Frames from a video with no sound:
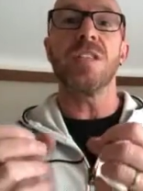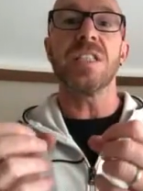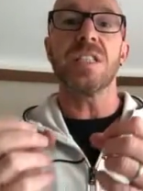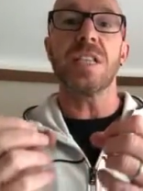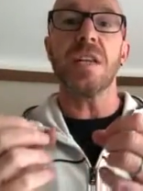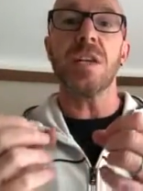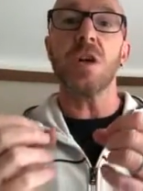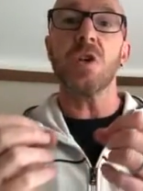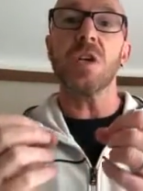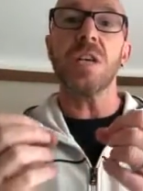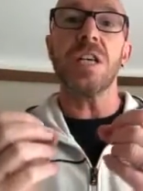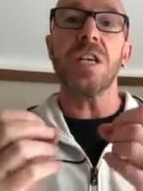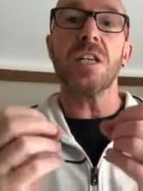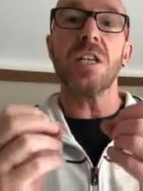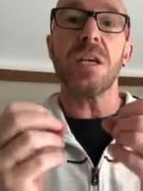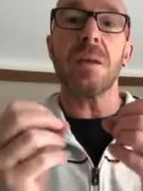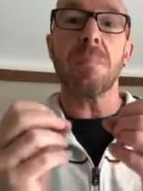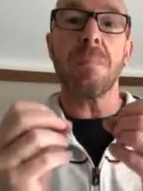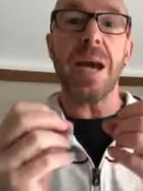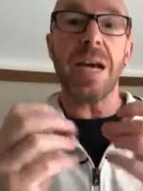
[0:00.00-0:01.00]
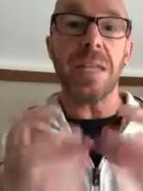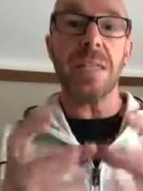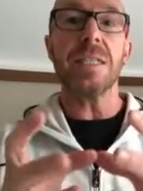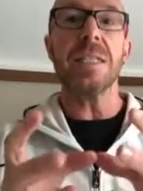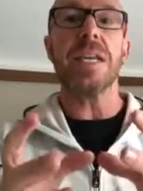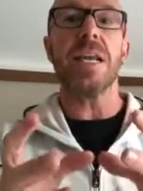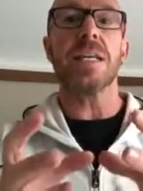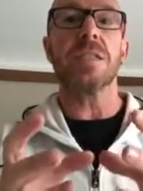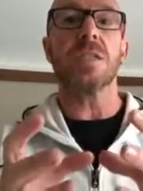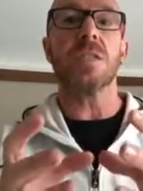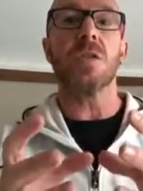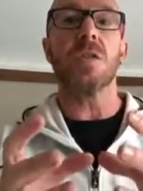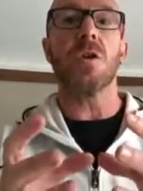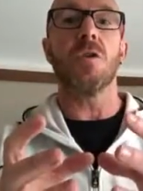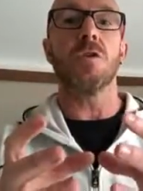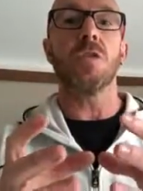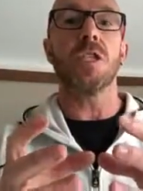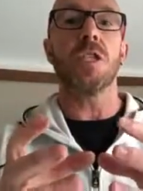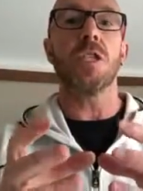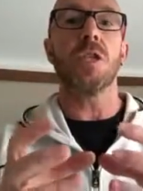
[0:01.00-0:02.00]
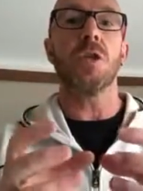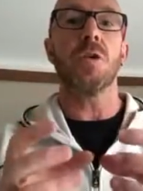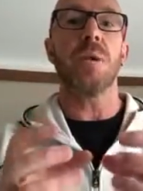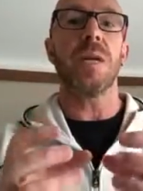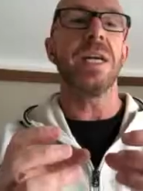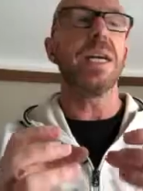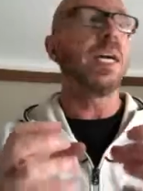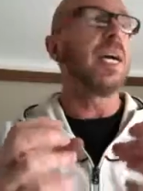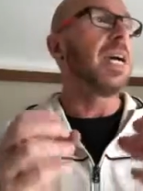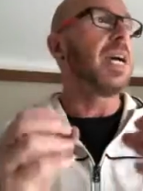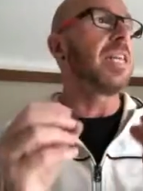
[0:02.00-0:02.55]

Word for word: instead of looking at the amazing exercise that you're doing,